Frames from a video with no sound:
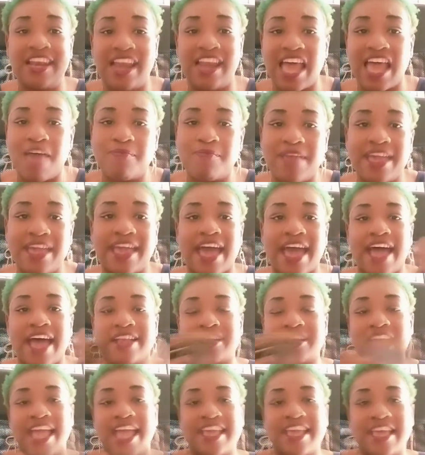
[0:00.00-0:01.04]
Let me
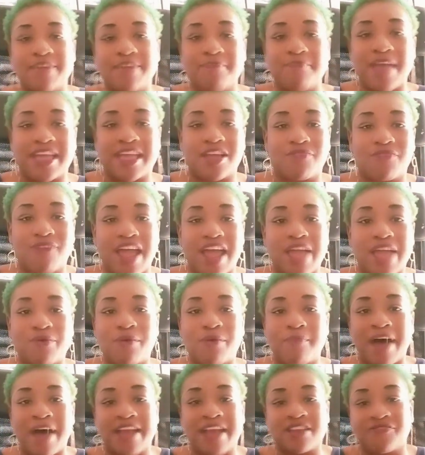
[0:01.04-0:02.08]
goddamn get make it right
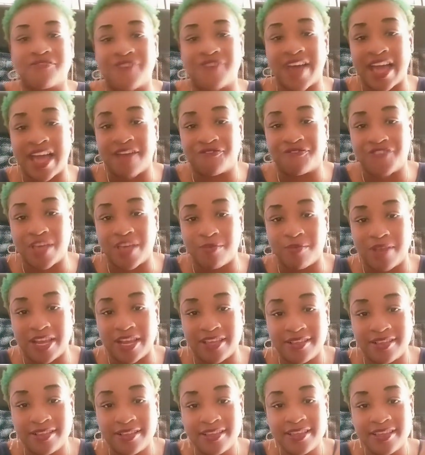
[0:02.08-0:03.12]
with my divine
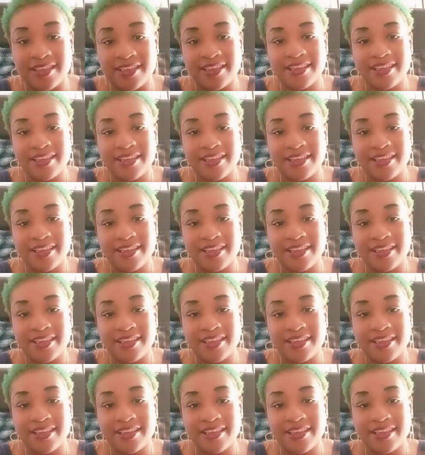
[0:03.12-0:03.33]
feminine.